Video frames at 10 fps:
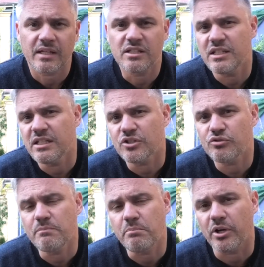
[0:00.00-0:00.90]
It's the
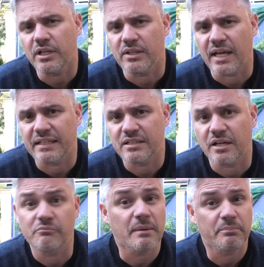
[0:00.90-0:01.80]
industry body
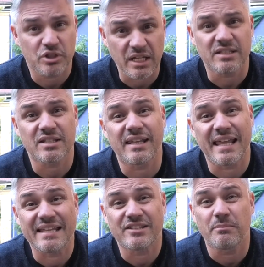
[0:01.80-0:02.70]
that represents the
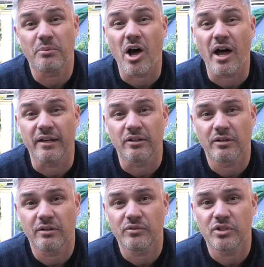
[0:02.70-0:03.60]
land supply
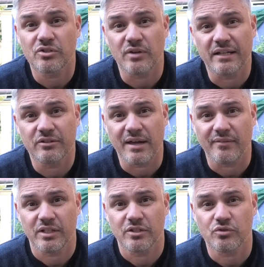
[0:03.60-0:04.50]
of the Australian
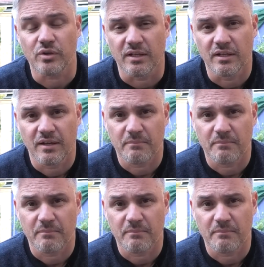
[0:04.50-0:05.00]
travel industry.